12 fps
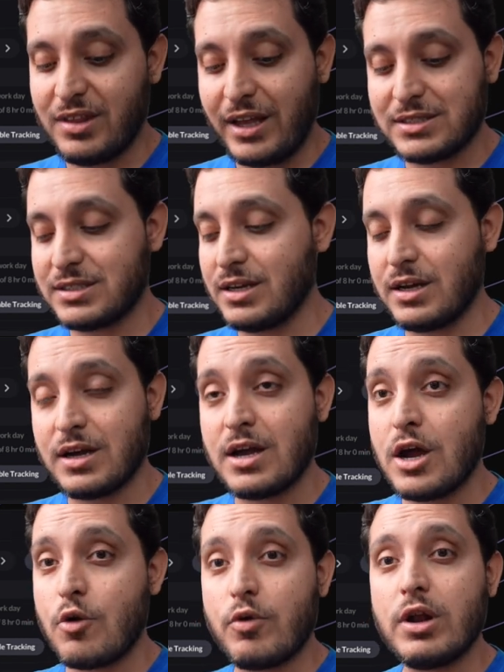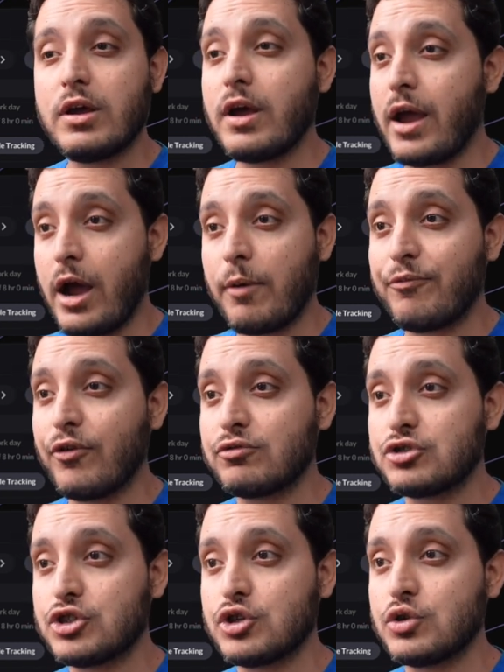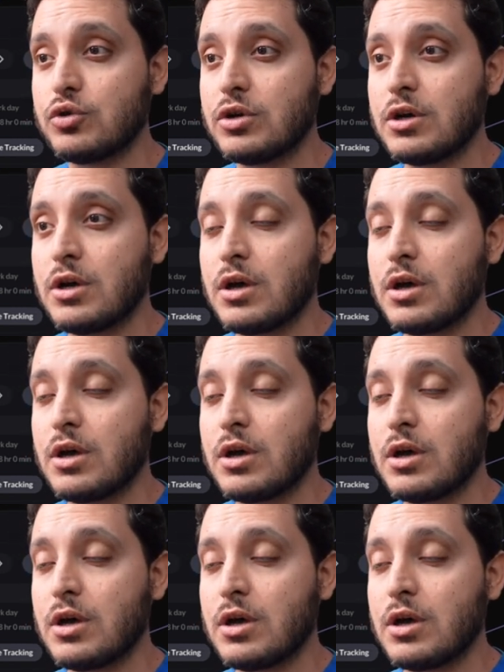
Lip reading: That's a really helpful tool